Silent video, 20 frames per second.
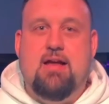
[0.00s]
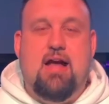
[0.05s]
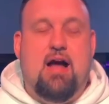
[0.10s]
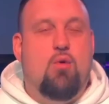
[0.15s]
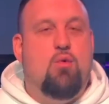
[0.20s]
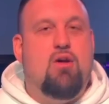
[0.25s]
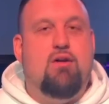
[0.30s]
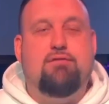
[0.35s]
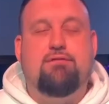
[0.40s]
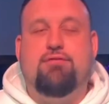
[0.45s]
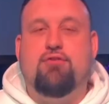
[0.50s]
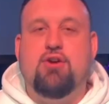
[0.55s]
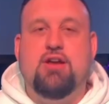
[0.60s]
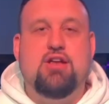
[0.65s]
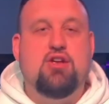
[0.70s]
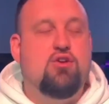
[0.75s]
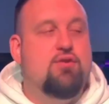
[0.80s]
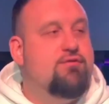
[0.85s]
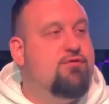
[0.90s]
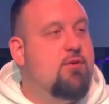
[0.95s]
I want to free
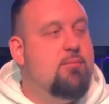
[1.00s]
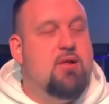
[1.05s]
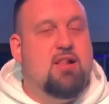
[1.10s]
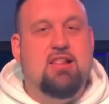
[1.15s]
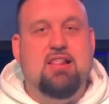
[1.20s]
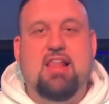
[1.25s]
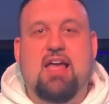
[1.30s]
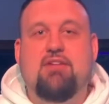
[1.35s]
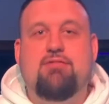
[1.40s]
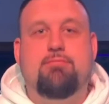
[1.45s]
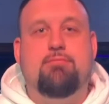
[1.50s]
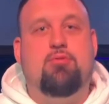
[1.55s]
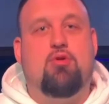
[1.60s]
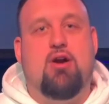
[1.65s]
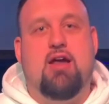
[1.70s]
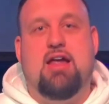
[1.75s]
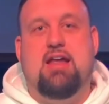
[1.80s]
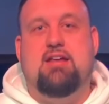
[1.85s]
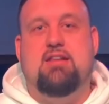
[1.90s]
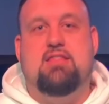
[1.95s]
you from a left
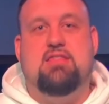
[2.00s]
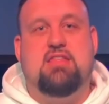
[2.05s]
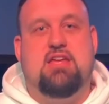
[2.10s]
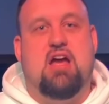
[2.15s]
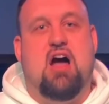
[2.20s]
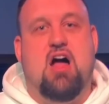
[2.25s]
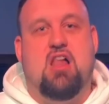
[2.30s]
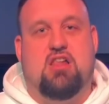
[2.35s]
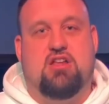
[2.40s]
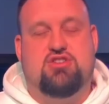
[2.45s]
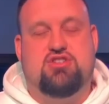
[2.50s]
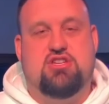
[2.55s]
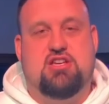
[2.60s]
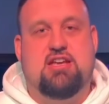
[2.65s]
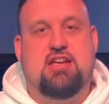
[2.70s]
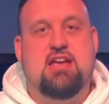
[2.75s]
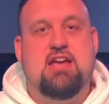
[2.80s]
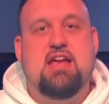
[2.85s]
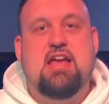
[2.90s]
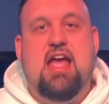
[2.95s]
brain
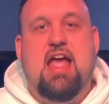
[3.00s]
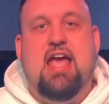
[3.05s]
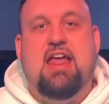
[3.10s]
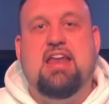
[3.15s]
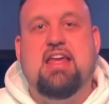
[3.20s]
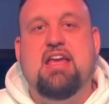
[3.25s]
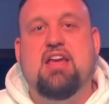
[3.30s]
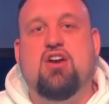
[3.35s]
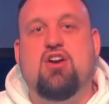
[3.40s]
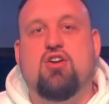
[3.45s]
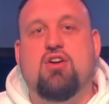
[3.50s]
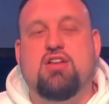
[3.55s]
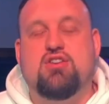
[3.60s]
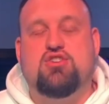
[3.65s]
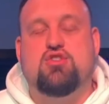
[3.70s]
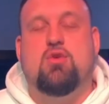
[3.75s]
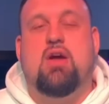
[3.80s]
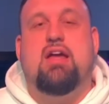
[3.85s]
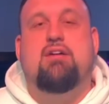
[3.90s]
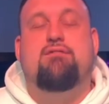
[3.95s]
theology and enter
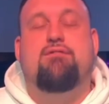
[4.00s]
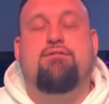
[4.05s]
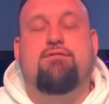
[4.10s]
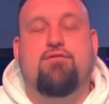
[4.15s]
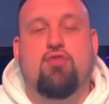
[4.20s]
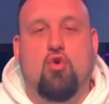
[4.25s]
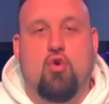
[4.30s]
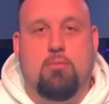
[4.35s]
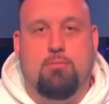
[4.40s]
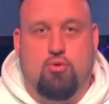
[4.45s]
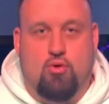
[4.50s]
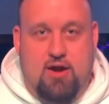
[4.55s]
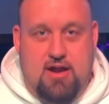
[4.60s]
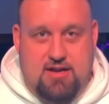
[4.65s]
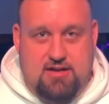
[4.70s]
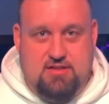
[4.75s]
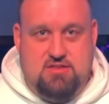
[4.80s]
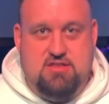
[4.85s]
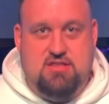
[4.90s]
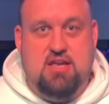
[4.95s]
into a full
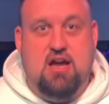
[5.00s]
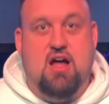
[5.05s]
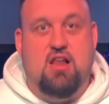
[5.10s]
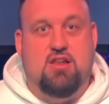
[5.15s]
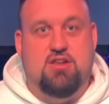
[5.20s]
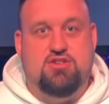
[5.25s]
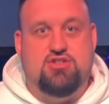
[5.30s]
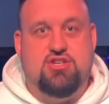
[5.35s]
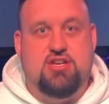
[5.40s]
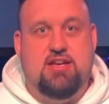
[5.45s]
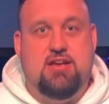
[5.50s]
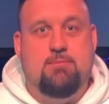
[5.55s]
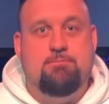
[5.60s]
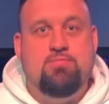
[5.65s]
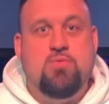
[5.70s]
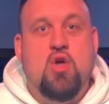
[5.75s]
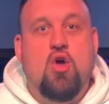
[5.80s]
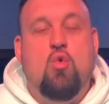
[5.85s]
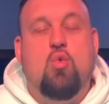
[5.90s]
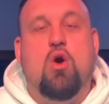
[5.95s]
brain theology
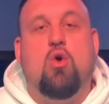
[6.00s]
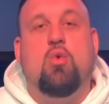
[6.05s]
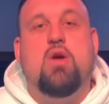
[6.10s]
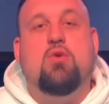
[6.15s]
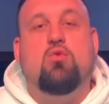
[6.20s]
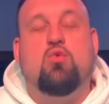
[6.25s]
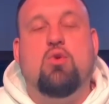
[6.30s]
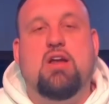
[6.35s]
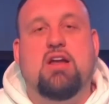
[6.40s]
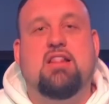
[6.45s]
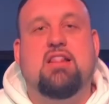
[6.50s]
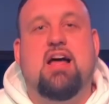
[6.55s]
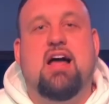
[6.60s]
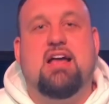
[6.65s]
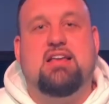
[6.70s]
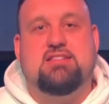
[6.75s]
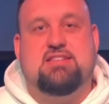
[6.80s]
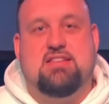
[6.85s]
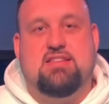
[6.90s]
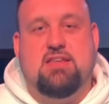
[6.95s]
where we
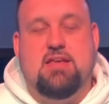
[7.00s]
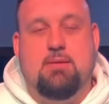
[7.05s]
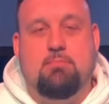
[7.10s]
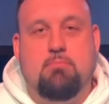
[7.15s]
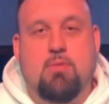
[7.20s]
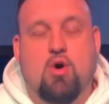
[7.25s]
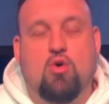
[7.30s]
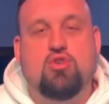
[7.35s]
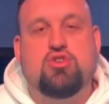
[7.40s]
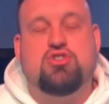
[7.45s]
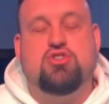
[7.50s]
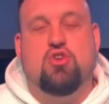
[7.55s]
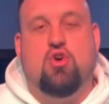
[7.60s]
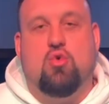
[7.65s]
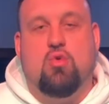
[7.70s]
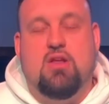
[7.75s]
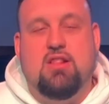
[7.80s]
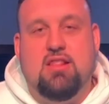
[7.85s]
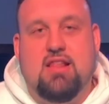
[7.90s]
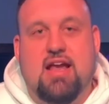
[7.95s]
realize that the
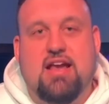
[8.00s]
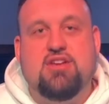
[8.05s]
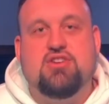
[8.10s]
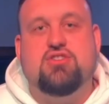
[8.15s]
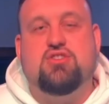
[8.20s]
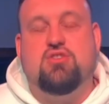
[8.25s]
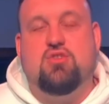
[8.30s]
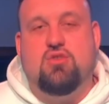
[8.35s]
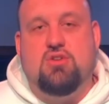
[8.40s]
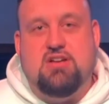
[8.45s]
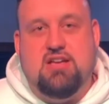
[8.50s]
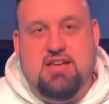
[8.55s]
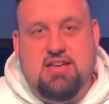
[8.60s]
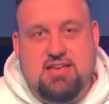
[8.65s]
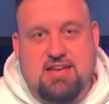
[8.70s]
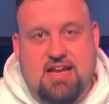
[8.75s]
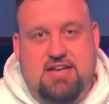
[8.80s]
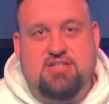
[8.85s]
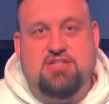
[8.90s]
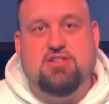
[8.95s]
emotional, relational
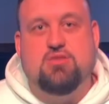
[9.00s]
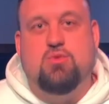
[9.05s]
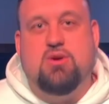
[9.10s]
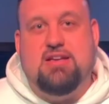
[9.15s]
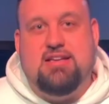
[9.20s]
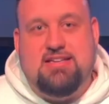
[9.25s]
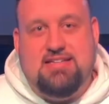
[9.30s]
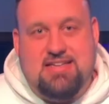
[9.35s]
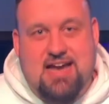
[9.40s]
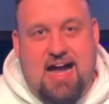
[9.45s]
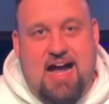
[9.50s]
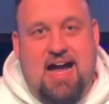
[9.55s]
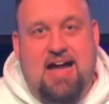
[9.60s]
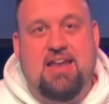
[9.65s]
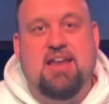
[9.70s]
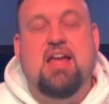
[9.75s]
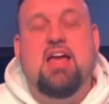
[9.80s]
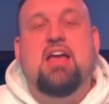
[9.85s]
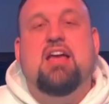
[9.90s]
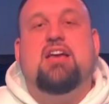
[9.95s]
connection with
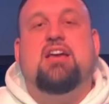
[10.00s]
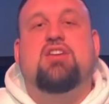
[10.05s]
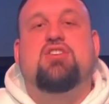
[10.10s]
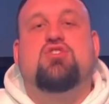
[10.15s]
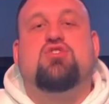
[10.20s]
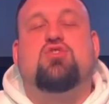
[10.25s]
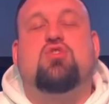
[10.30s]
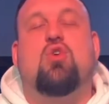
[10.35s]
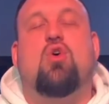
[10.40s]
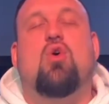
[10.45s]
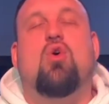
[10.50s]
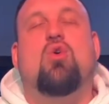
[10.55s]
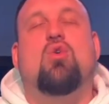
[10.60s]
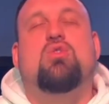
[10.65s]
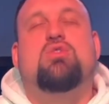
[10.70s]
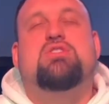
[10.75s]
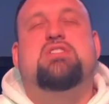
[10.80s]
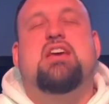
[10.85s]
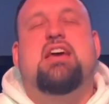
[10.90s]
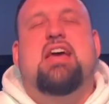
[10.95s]
God
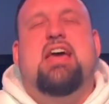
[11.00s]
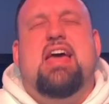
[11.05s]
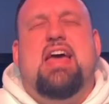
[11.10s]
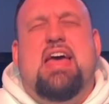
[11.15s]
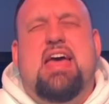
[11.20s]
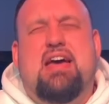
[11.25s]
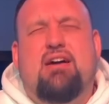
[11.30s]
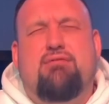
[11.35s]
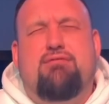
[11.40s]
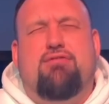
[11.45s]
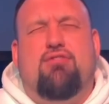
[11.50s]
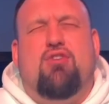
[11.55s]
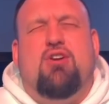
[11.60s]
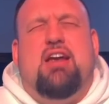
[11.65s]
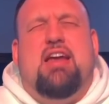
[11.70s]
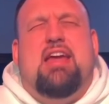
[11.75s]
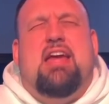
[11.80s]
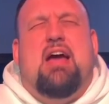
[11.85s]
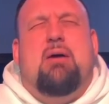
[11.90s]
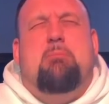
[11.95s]
controls
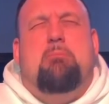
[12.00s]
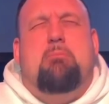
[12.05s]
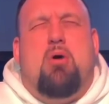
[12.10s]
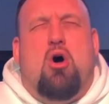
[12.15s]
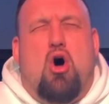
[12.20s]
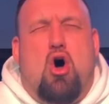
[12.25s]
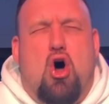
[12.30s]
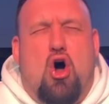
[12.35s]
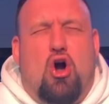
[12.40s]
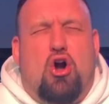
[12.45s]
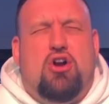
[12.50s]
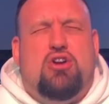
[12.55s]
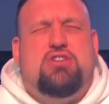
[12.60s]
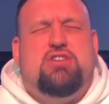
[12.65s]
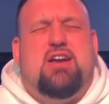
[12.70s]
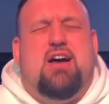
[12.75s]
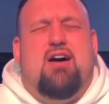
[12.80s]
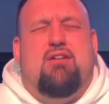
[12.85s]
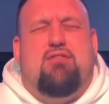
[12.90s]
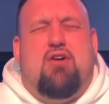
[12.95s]
every
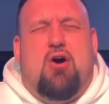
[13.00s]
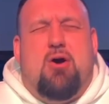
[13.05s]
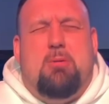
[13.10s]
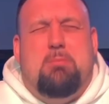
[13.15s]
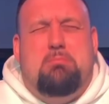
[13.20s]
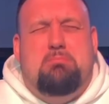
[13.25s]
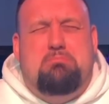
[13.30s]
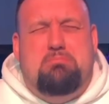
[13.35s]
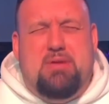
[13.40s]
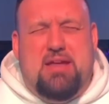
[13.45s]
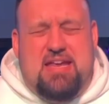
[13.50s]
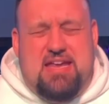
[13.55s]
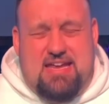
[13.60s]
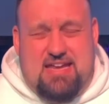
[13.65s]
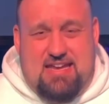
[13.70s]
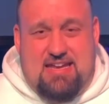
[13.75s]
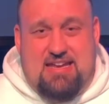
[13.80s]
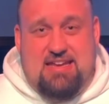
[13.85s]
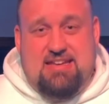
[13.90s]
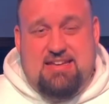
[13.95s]
part of our
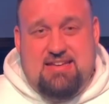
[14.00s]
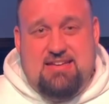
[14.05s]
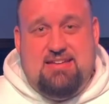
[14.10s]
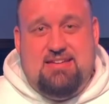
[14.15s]
being